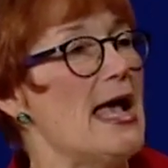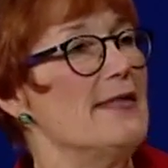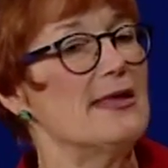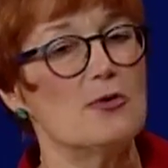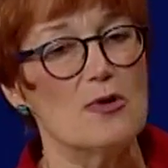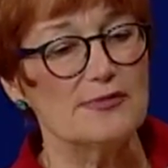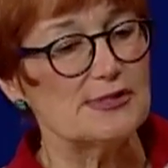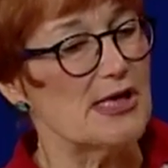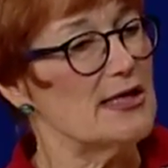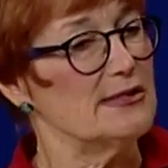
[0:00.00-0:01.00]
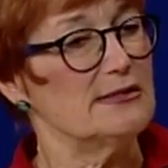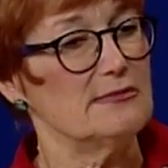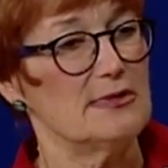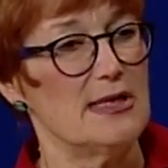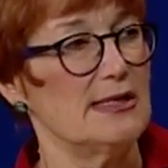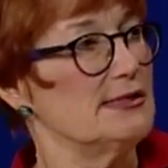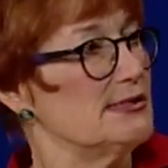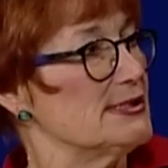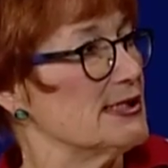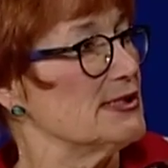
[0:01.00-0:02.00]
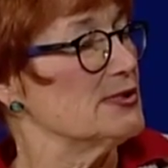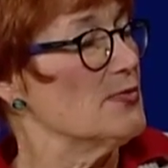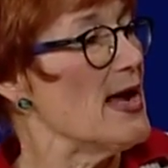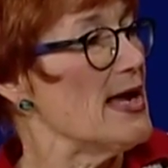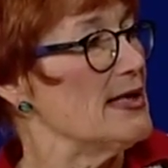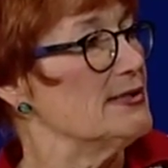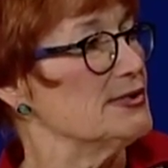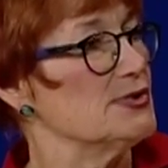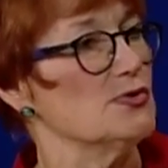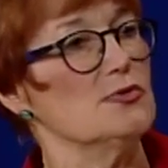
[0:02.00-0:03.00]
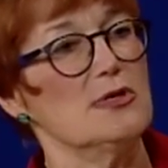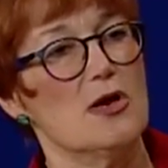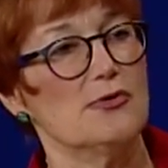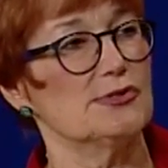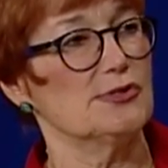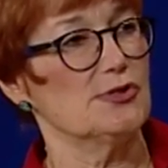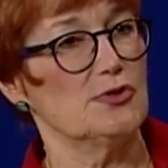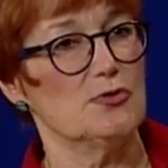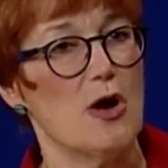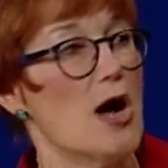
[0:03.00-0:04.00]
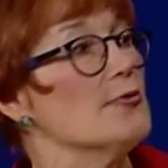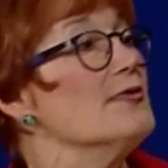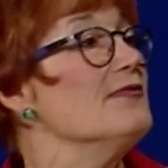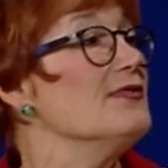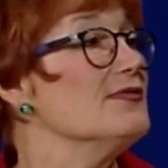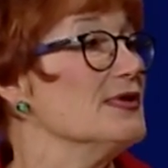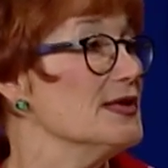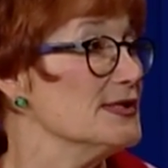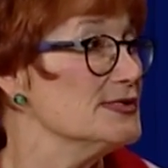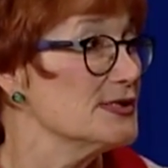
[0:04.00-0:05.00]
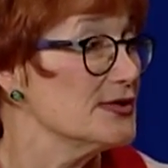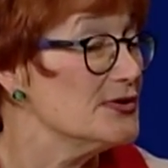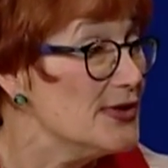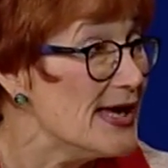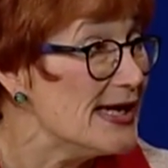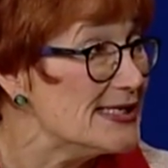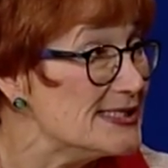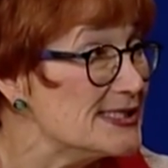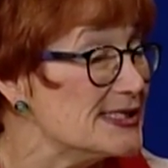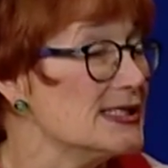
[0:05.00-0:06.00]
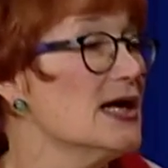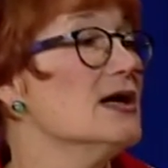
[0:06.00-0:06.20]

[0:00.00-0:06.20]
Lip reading: And then all of a sudden, in 6th grade, the student goes to 150 kids in a class.